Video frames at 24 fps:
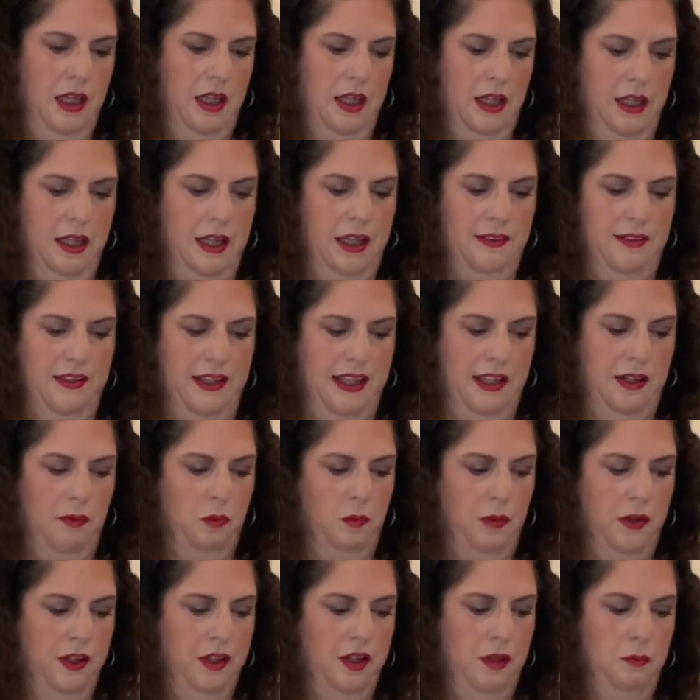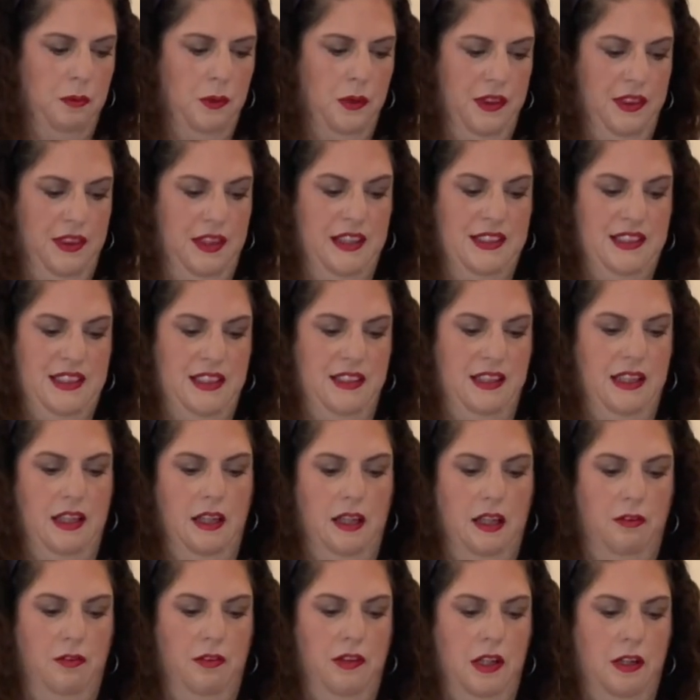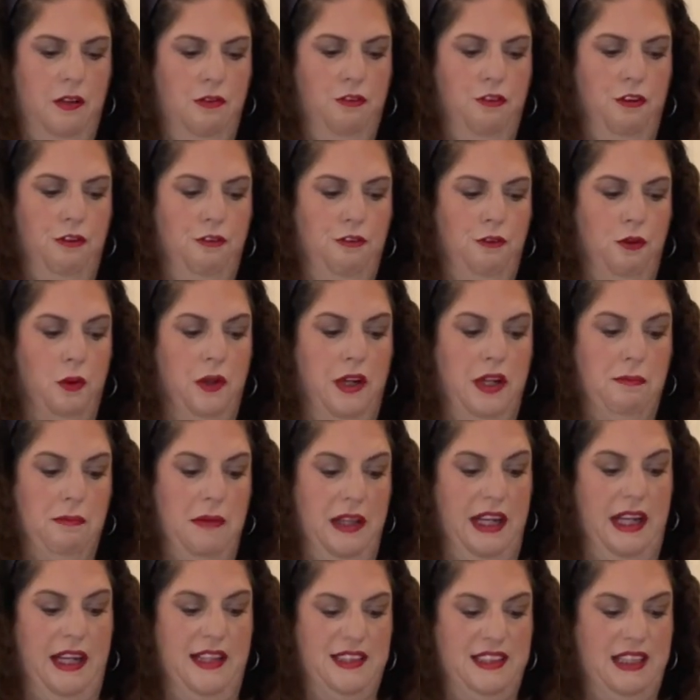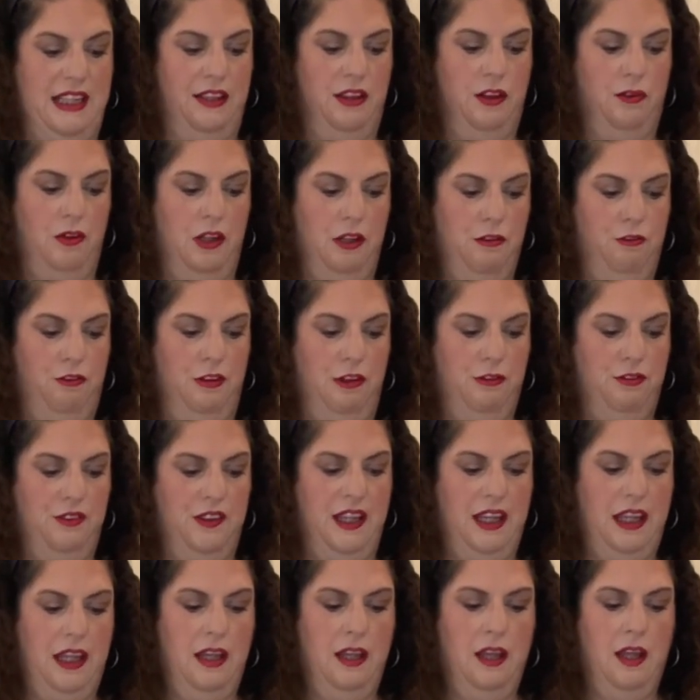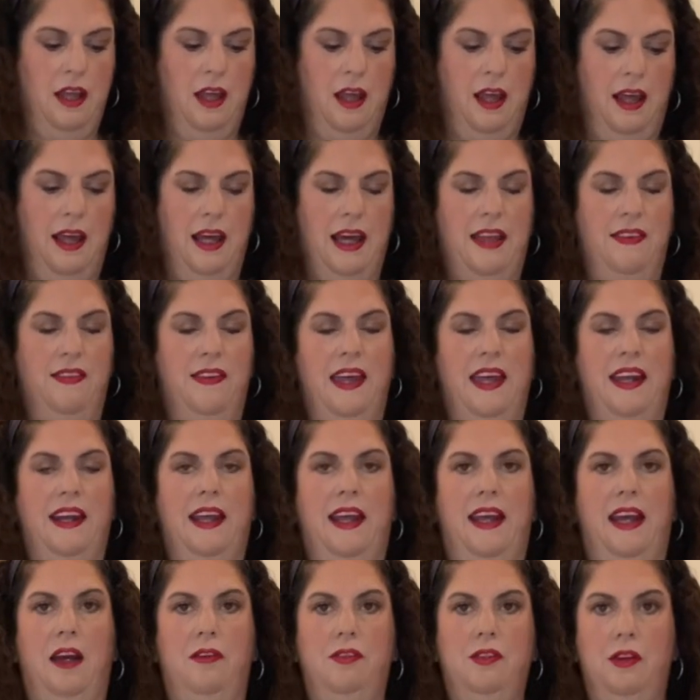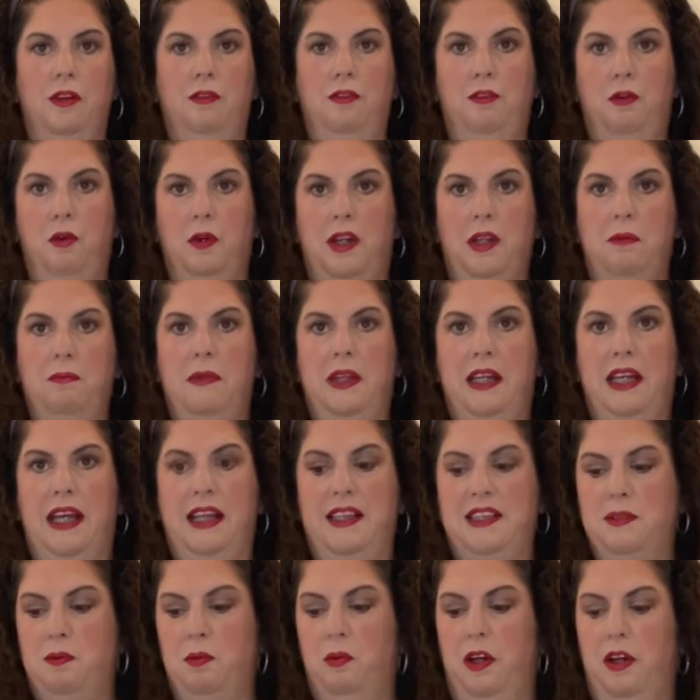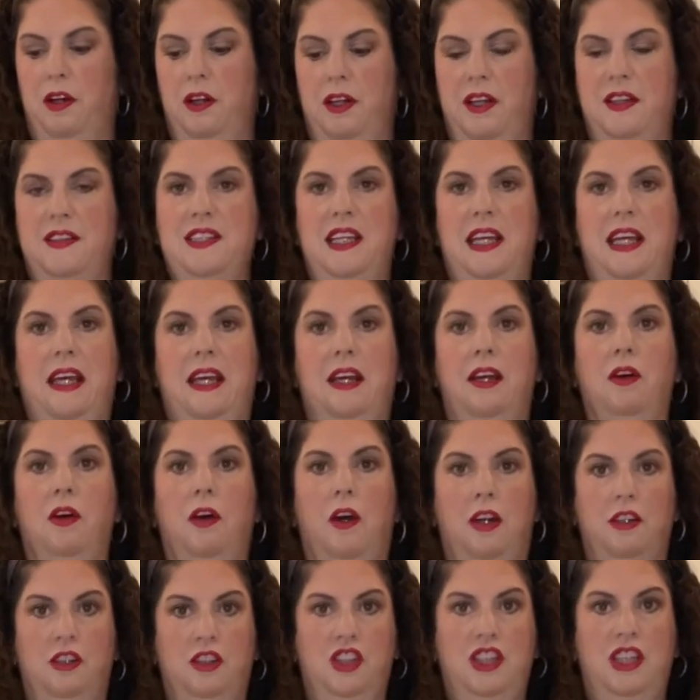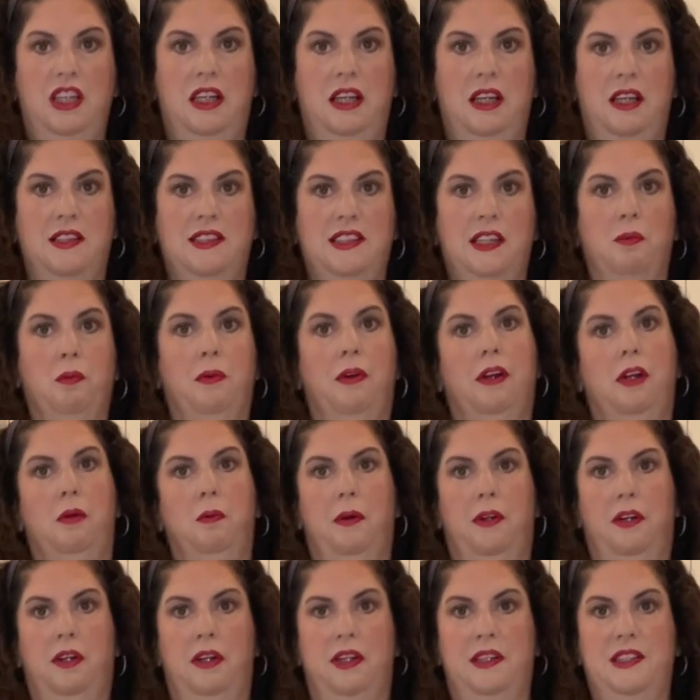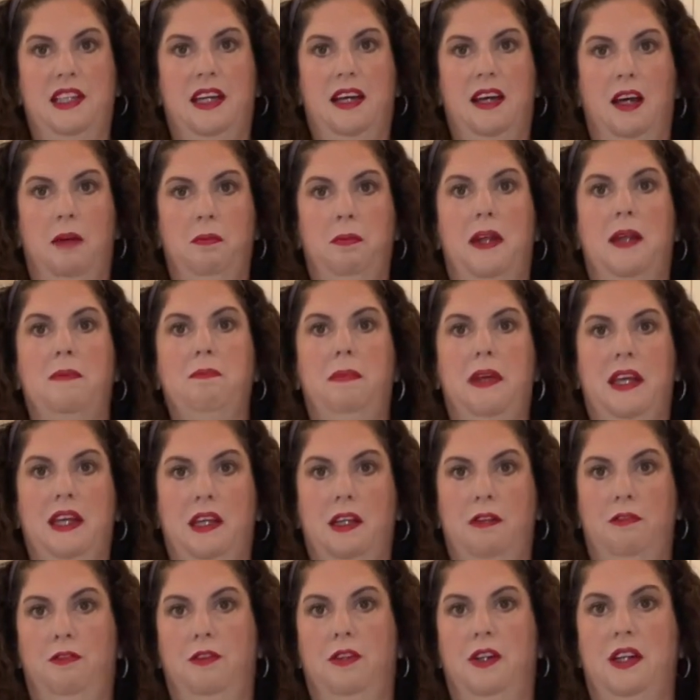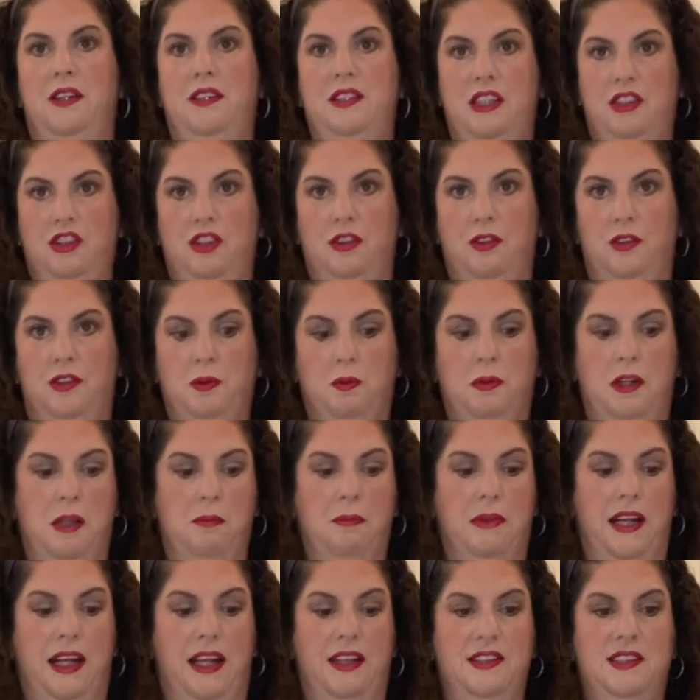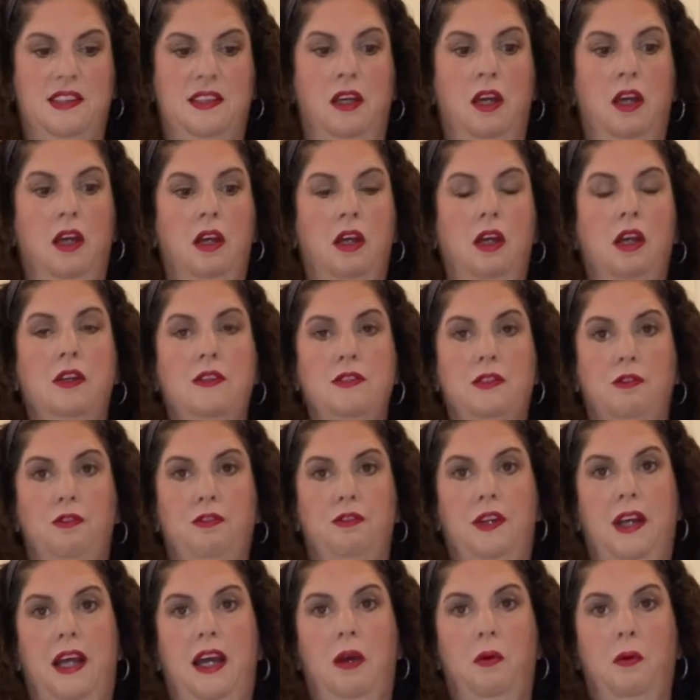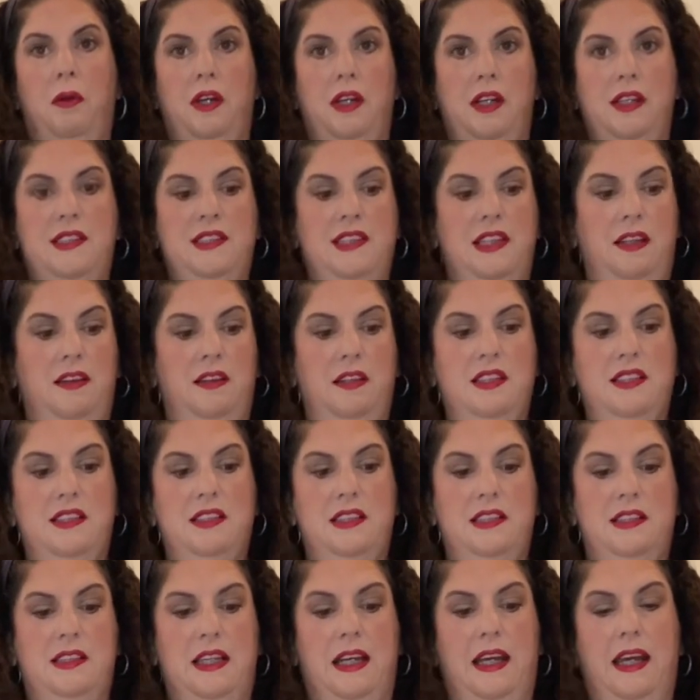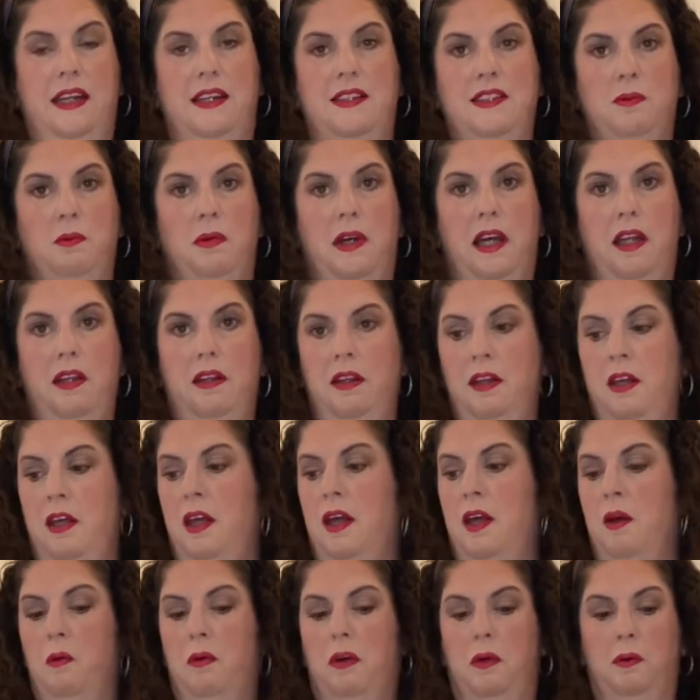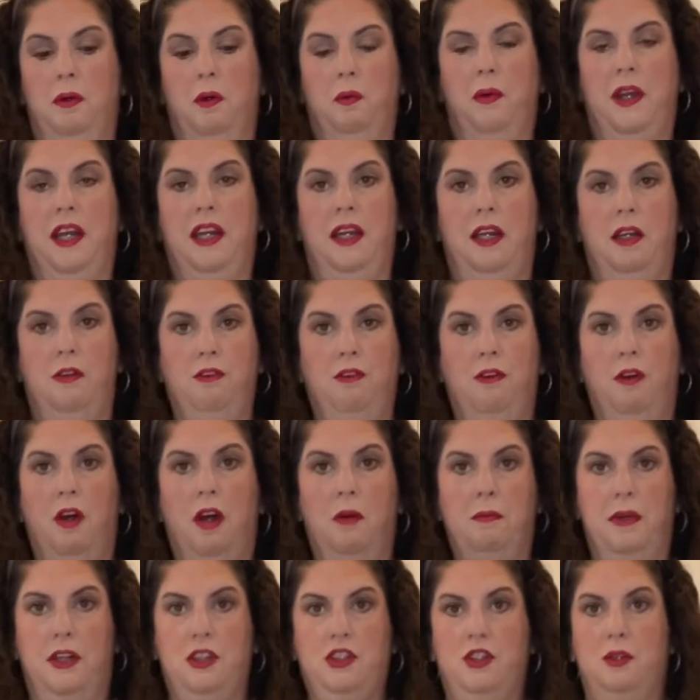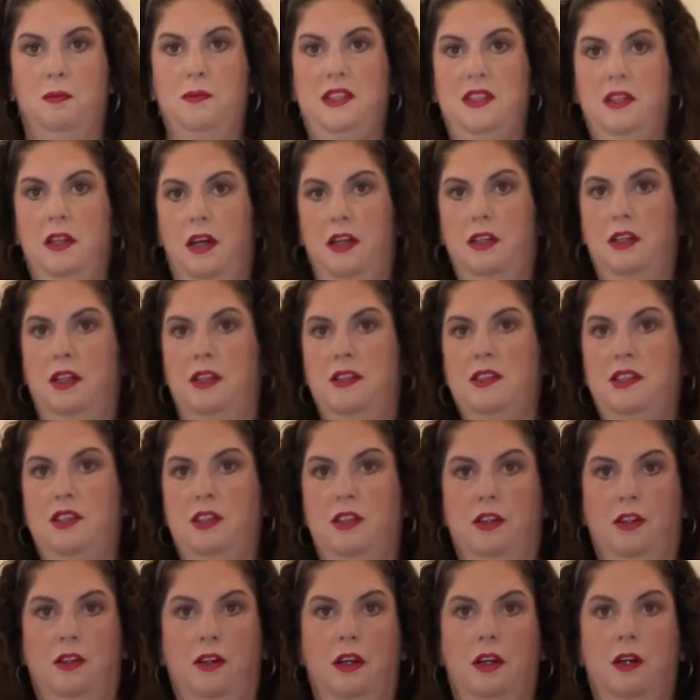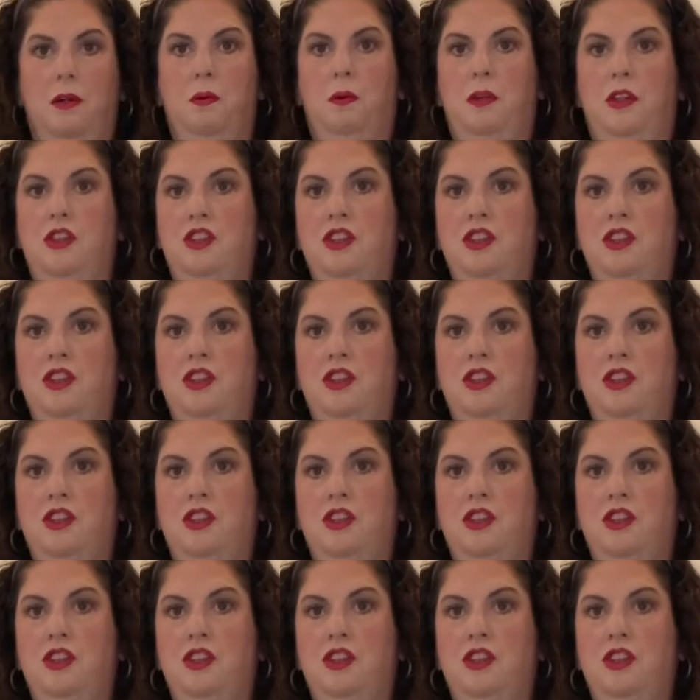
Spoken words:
And then we're going to put this in the oven for 40 minutes at 350. And then after the 40 minutes, we're going to take our cheese and we're going to put it on top and bake it for an additional 20 minutes. So for now, we're going to set this aside as well while we're waiting for our mushrooms and onions to cook, which